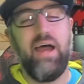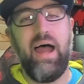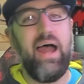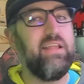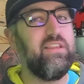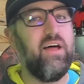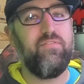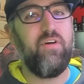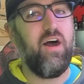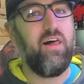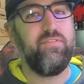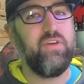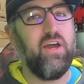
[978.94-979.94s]
I love
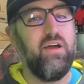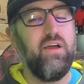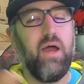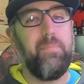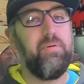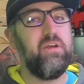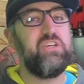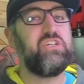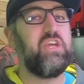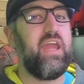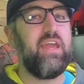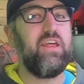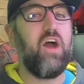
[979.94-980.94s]
all of you.
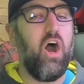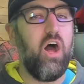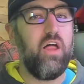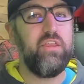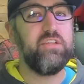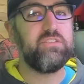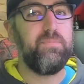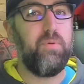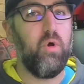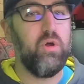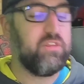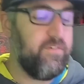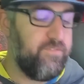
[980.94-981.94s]
Appreciate all the
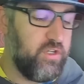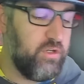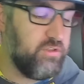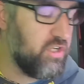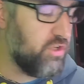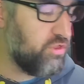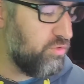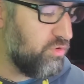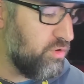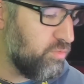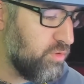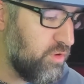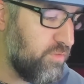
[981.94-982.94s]
support. The views are through the
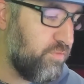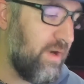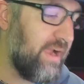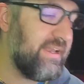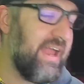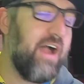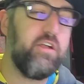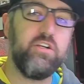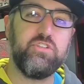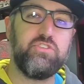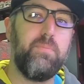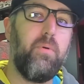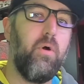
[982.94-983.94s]
roof right now. Your
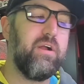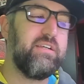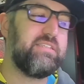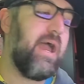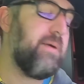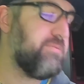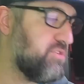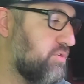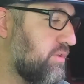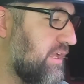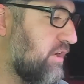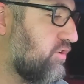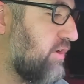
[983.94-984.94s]
support is
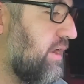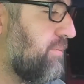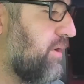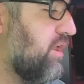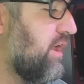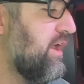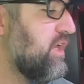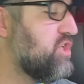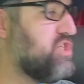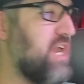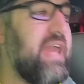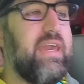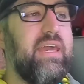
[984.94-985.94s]
absolutely incredible.
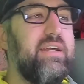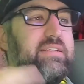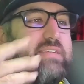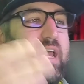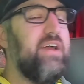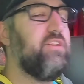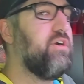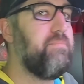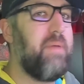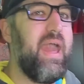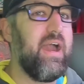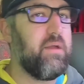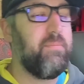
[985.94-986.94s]
Jake, Taylor,
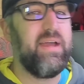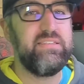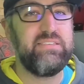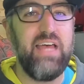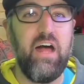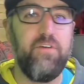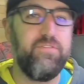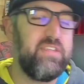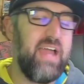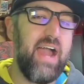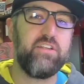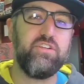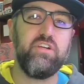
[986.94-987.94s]
Mac, myself,
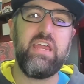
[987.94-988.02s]
Dr.